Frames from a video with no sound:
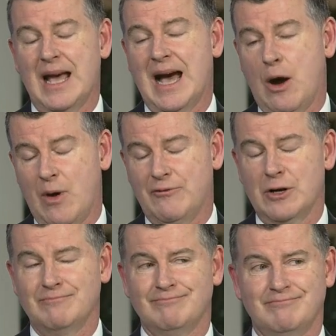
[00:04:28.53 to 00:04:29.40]

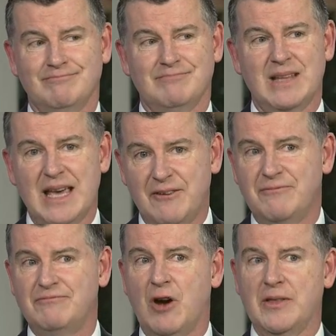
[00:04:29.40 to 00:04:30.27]
However,
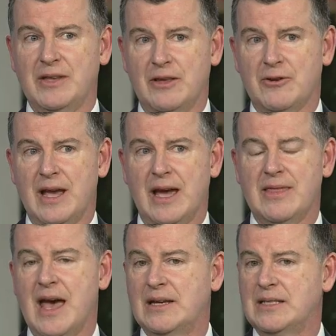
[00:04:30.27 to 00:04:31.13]
if, on the other
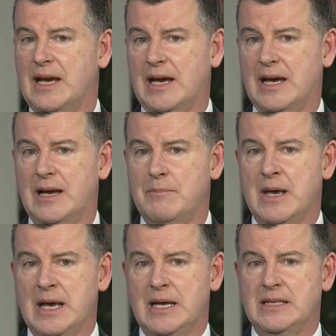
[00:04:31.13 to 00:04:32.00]
hand, that
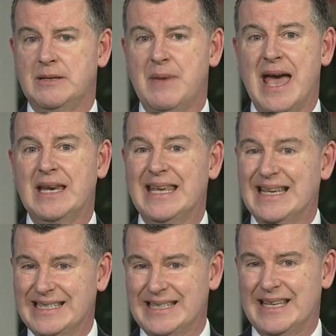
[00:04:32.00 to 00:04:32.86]
demand
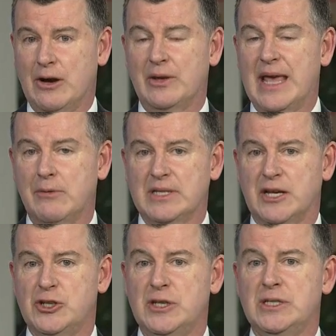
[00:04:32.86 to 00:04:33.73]
isn't there and that was
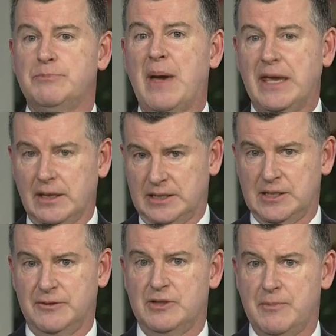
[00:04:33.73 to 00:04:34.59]
actually
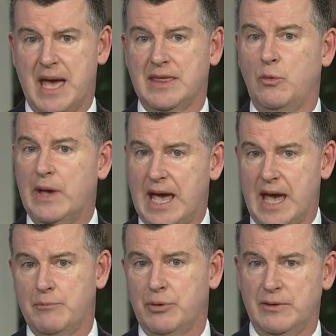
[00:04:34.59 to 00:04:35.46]
speculative demand that we
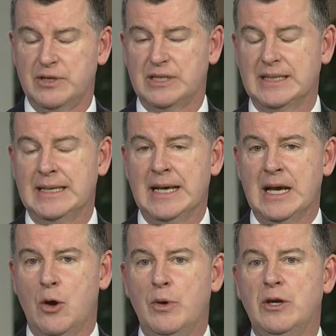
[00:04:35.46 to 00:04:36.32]
had previously,
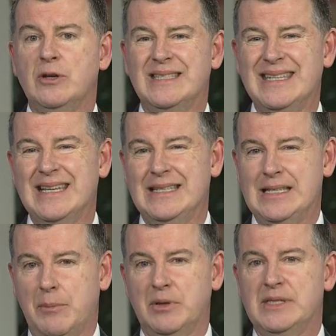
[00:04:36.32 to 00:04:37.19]
we could see a
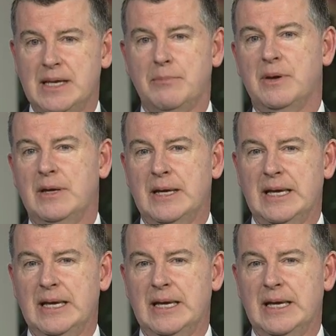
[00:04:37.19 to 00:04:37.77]
double dip.